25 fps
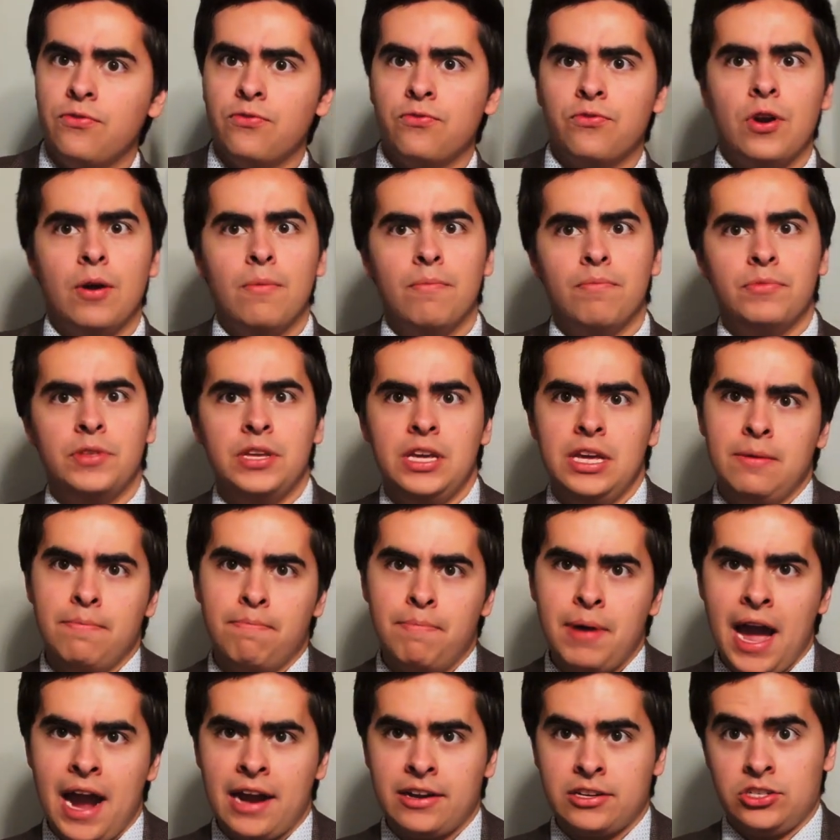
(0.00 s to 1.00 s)
from the
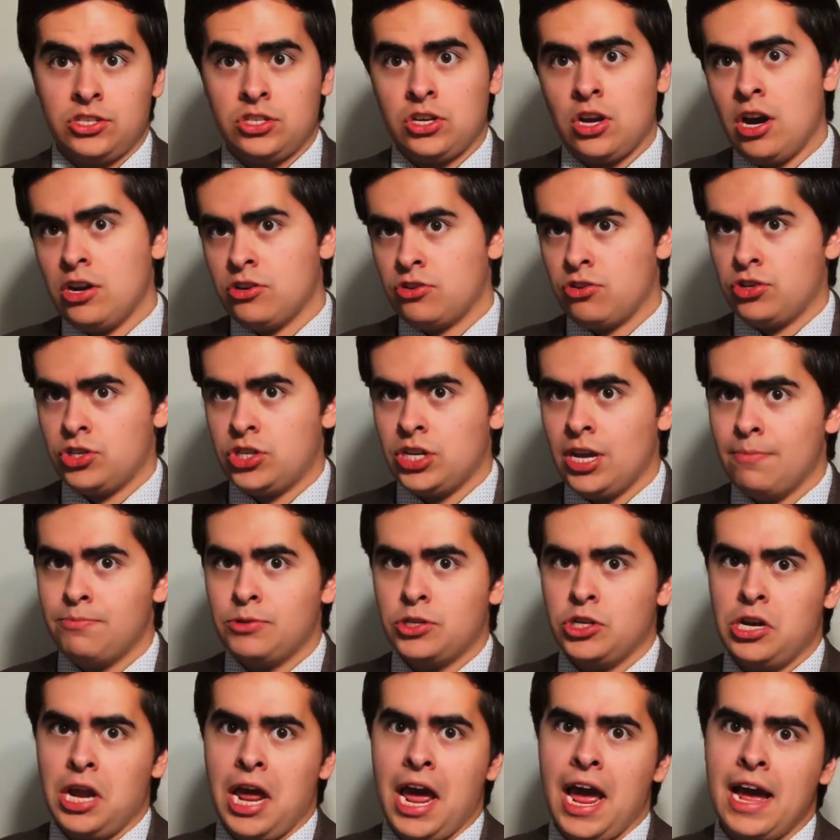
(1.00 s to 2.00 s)
impacts
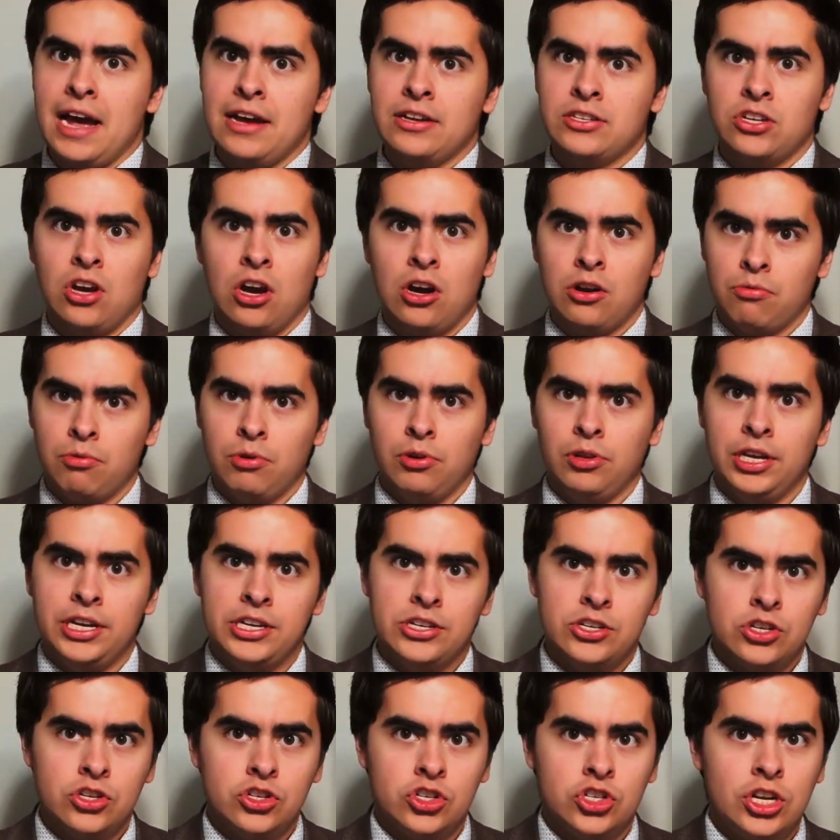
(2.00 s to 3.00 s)
contraception has on
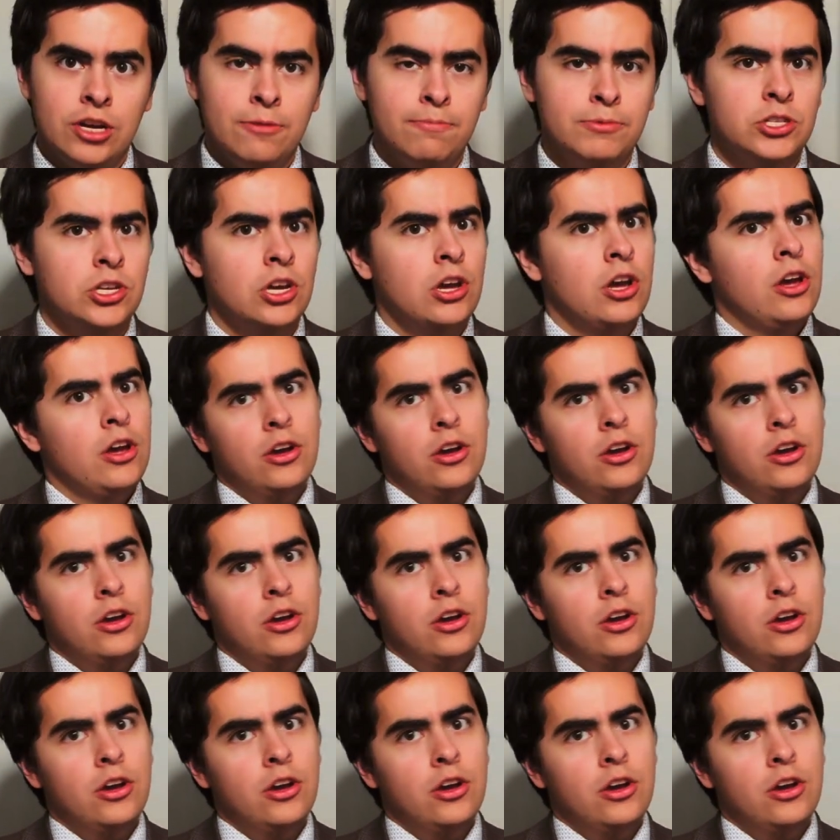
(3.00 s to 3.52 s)
relationships